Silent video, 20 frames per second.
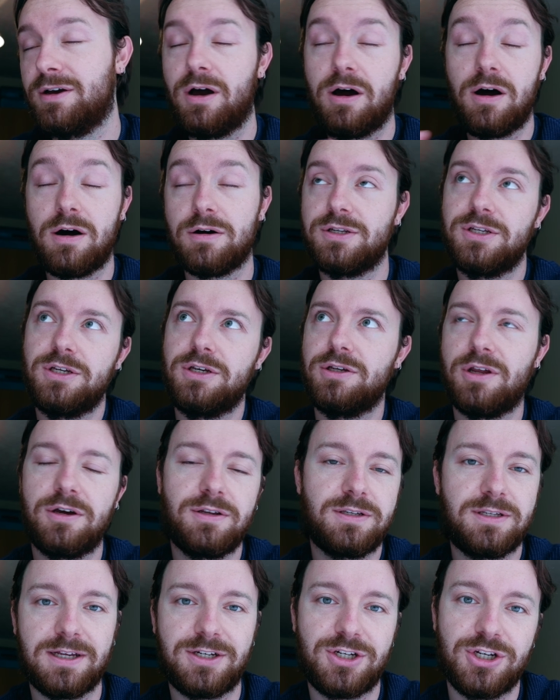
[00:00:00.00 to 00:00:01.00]
Oh, do you know
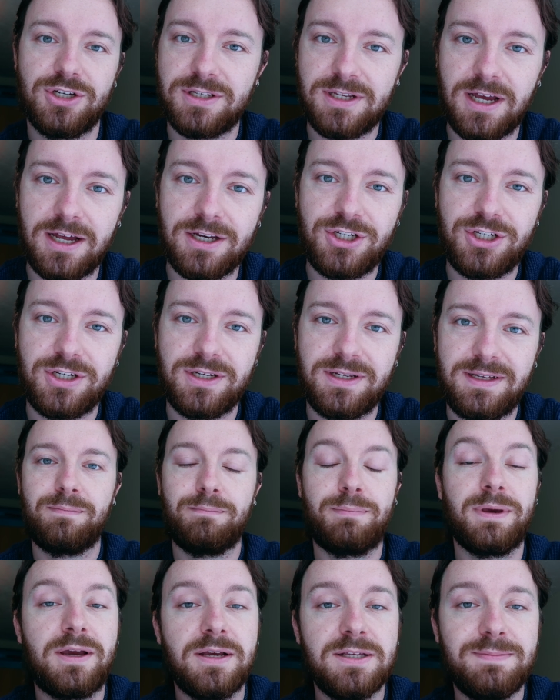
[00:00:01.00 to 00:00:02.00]
such and such?
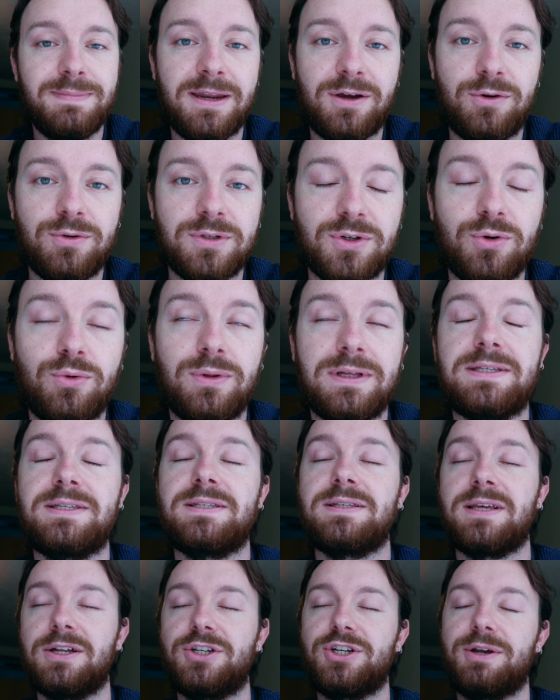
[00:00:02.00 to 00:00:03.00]
Because medical school is
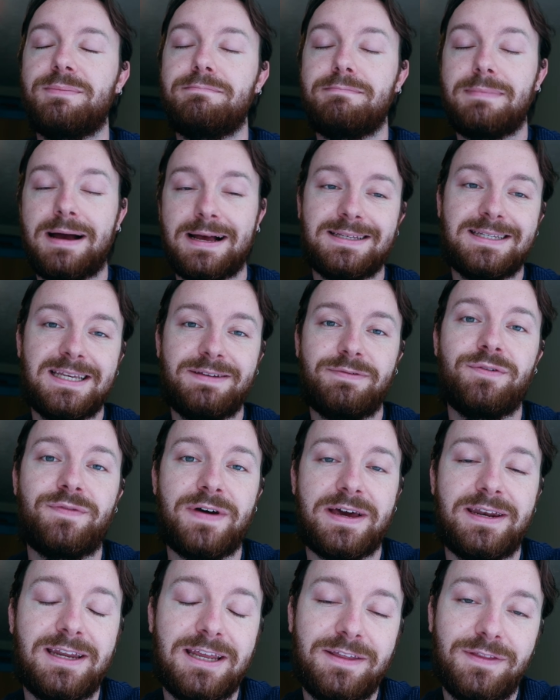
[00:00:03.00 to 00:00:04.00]
such a massive
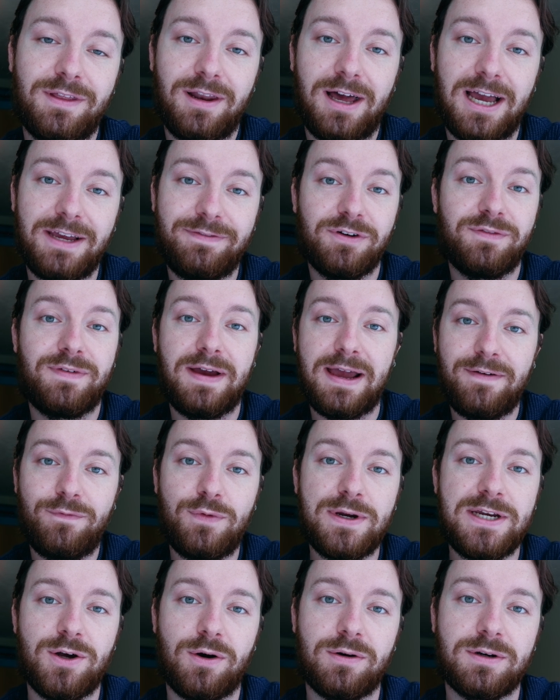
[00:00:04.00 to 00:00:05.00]
event in the life of
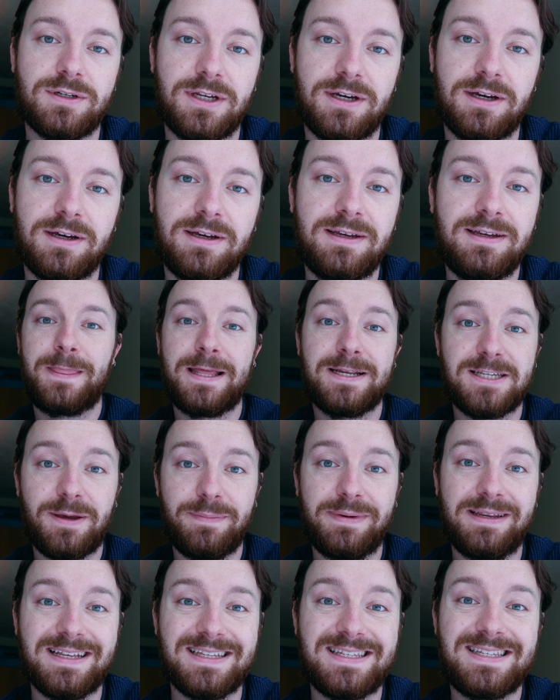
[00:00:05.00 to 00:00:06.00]
every doctor, it's
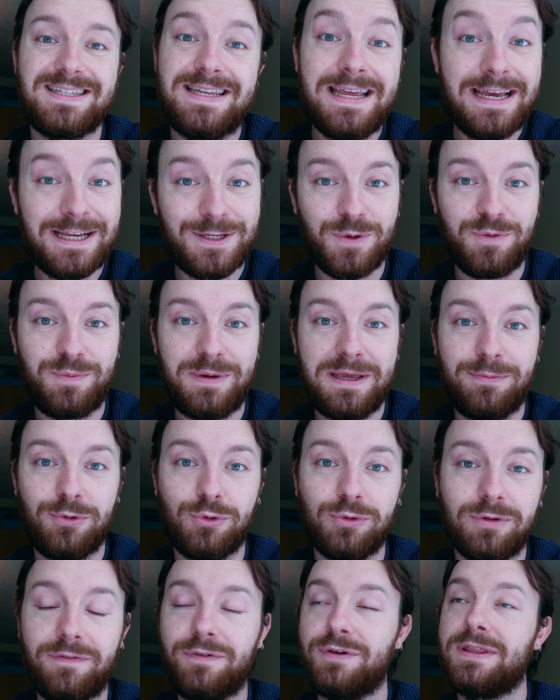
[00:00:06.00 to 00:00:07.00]
something that sticks with
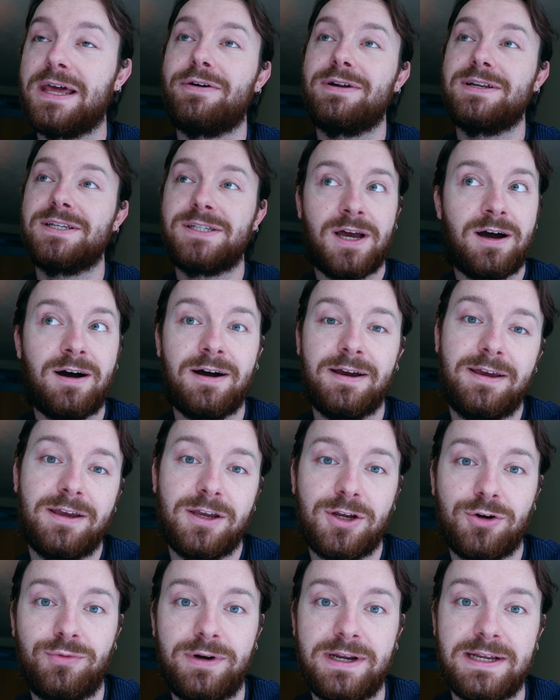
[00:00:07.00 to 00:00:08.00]
people for their entire
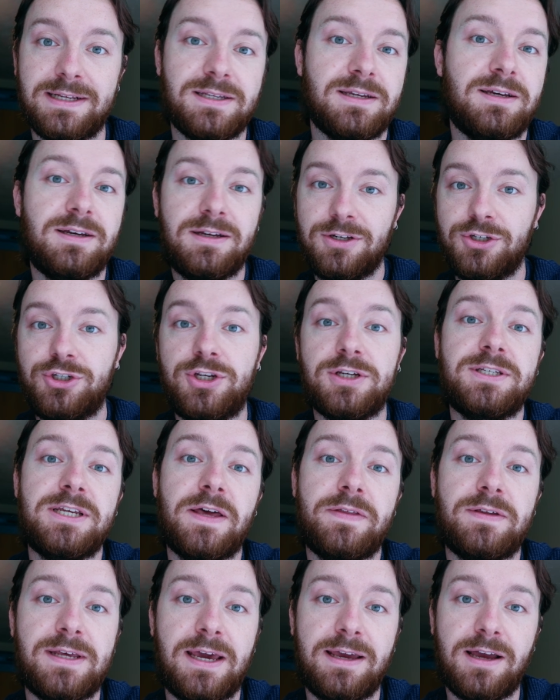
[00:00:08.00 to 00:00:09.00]
careers. Just the
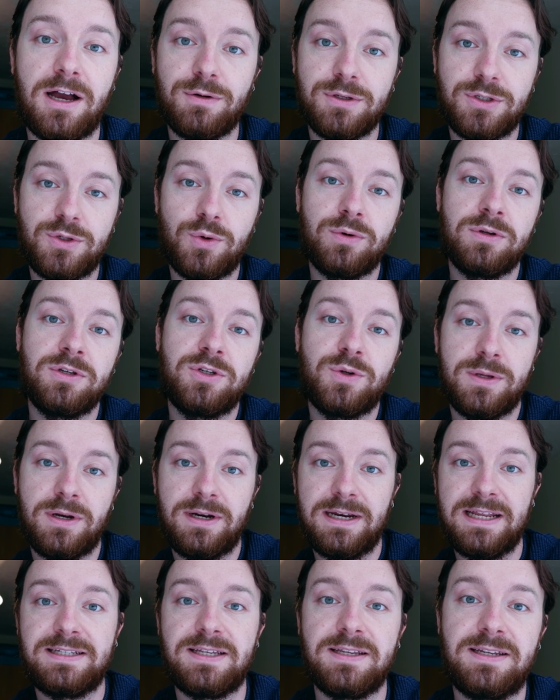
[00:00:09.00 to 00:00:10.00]
other day I was talking to an
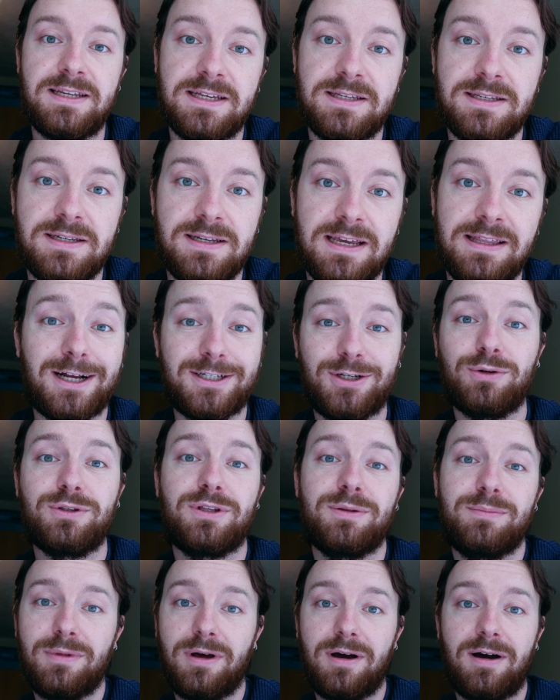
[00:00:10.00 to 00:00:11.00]
anaesthetist. I told
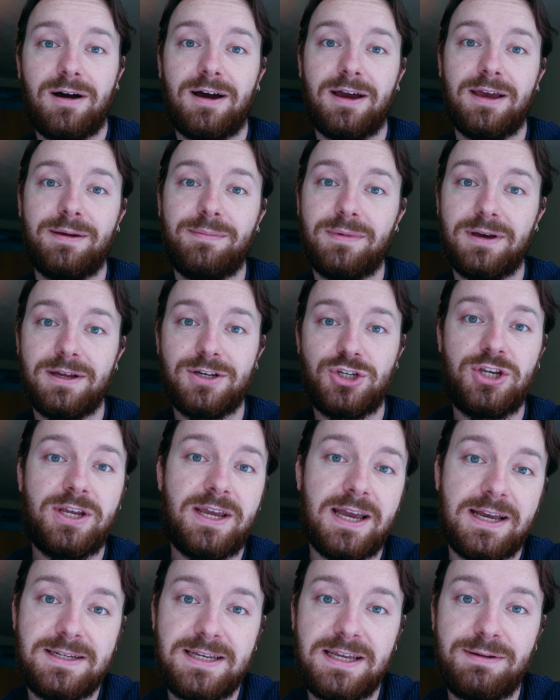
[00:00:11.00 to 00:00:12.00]
them that I'm a
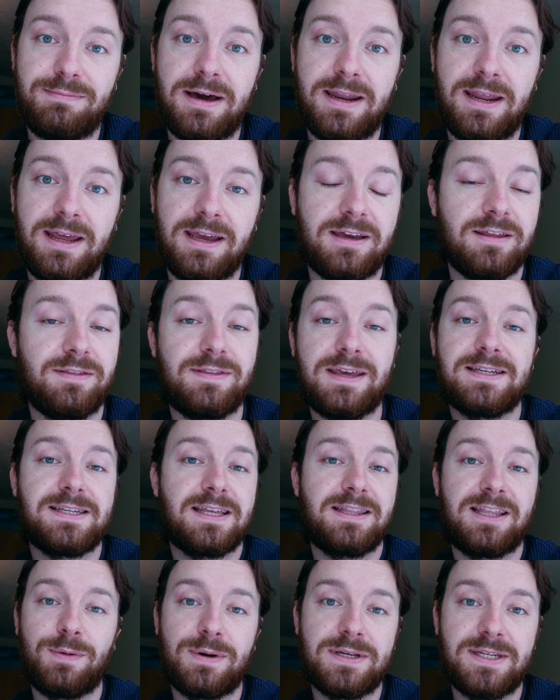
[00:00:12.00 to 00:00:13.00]
GKT medic and they
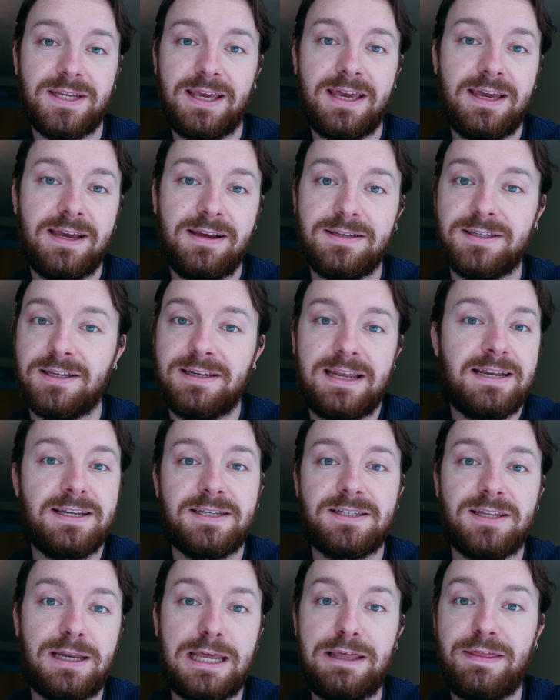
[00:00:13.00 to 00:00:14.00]
said they went to King's, and
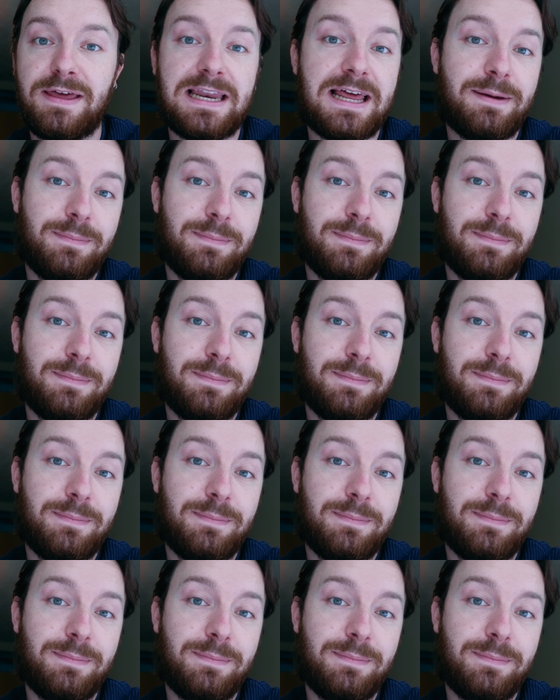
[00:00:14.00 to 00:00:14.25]
instantly they